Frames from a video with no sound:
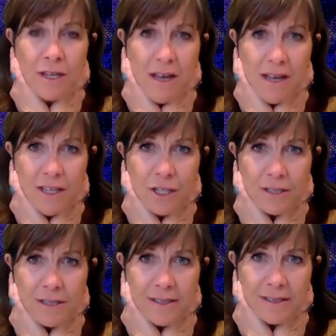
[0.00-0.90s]

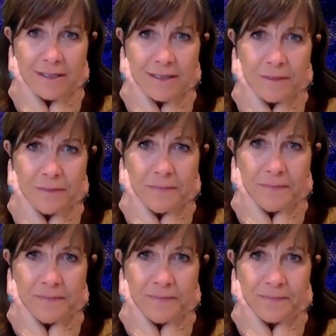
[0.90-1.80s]
consciousness.
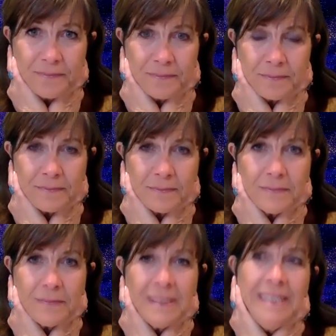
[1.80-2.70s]

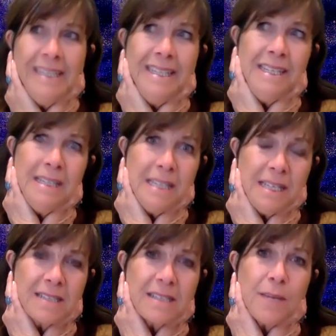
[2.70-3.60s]
Healing
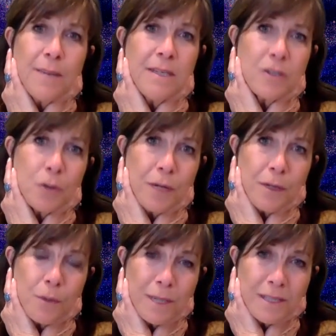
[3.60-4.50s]
is coming into
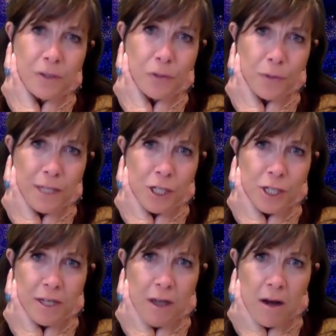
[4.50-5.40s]
greater
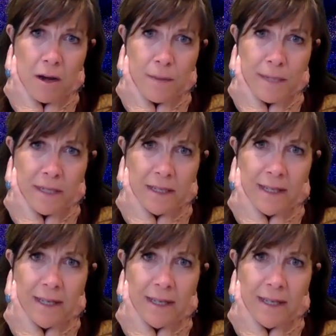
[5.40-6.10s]
restoration and harmony.